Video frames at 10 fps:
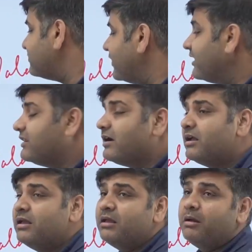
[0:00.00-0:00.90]
where the
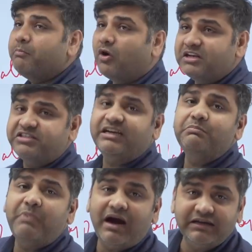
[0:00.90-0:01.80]
political
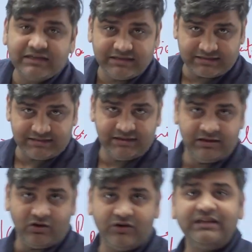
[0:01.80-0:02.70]
parties
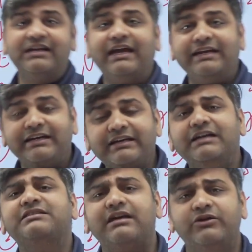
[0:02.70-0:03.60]
or the
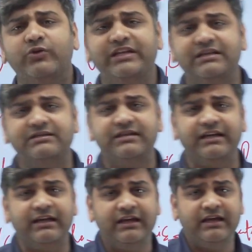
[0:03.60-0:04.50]
candidates are doing this thing,
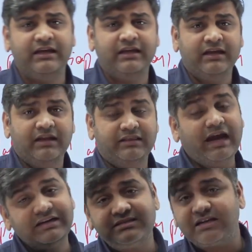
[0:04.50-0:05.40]
that
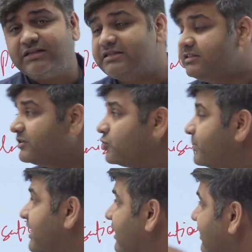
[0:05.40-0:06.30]
is considered to be
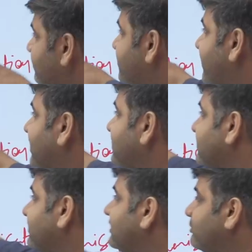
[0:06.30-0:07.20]
a corrupt practice
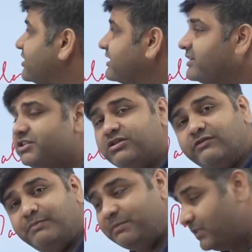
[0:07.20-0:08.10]
under Representation of
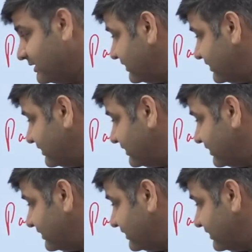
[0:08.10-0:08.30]
People's